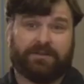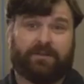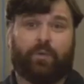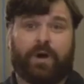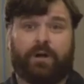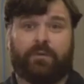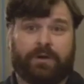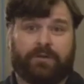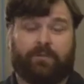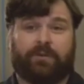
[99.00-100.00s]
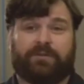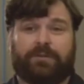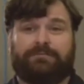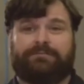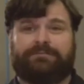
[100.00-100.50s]
of the wire reinforcement.
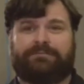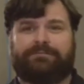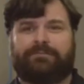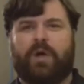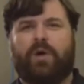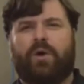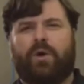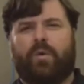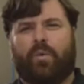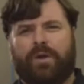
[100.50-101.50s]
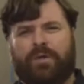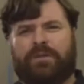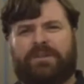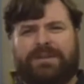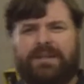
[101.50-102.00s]
One of those
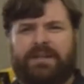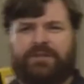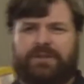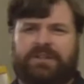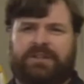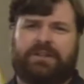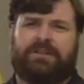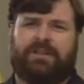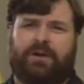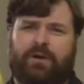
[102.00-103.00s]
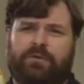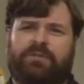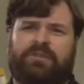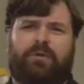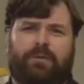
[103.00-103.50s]
limitations is the
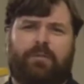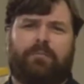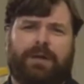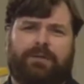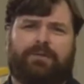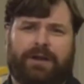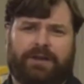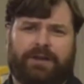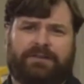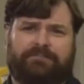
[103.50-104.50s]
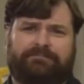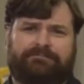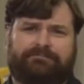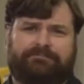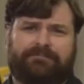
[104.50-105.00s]
hose minimum bend radius.
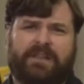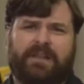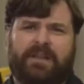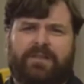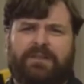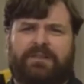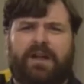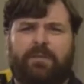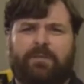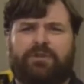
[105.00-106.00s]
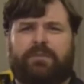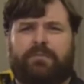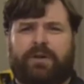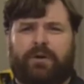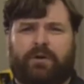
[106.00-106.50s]
This is how much you can
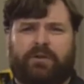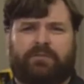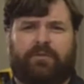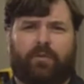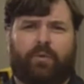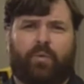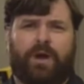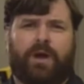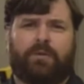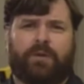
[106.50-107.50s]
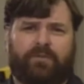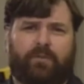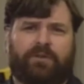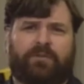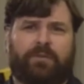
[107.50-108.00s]
bend the hose before the wire
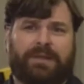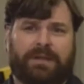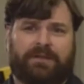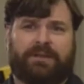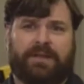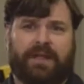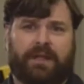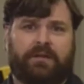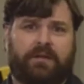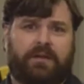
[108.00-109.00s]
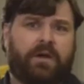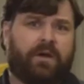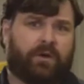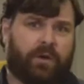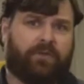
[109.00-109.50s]
reinforcement begins to kink,
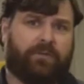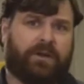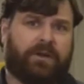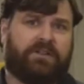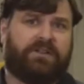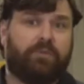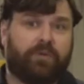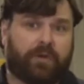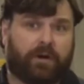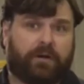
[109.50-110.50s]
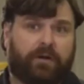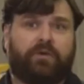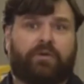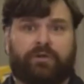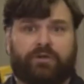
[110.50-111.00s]
going from a smooth arc
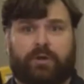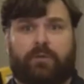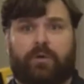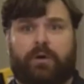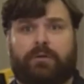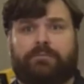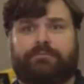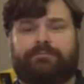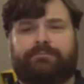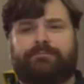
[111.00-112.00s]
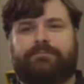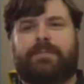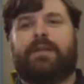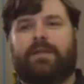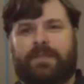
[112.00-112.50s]
to a sharp corner.
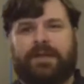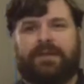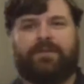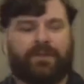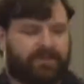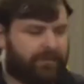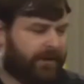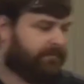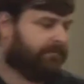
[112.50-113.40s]
Think of it this way.